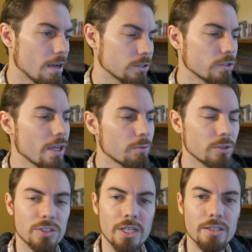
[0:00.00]
So that
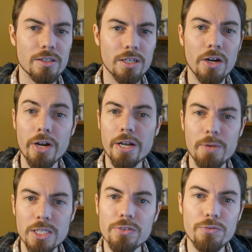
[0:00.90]
would set the current
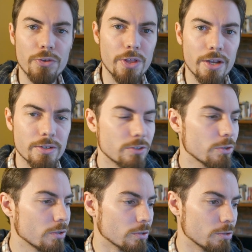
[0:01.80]
animation for that
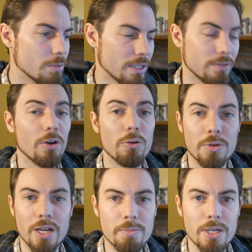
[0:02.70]
door to be the
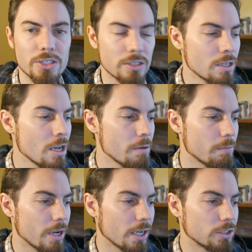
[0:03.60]
open animation,
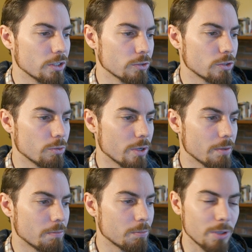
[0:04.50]
but I actually also want
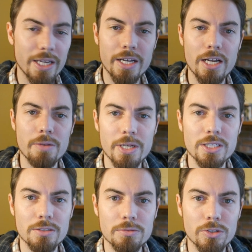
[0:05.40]
to play an
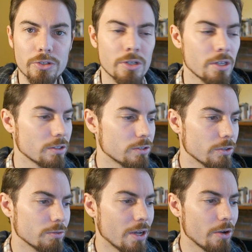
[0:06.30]
animation. So
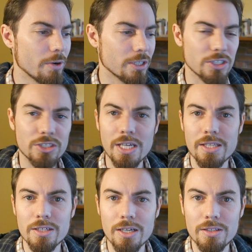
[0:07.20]
I don't want to just
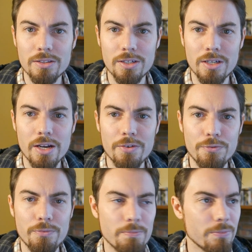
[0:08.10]
set the kind
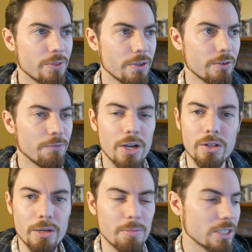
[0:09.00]
of the
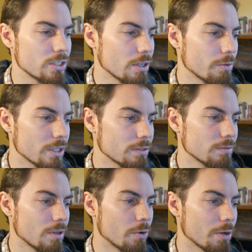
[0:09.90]
final animation. I want
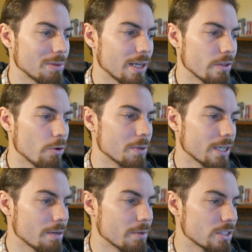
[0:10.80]
to play the
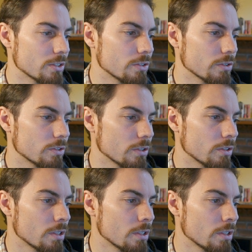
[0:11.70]
opening animation too. So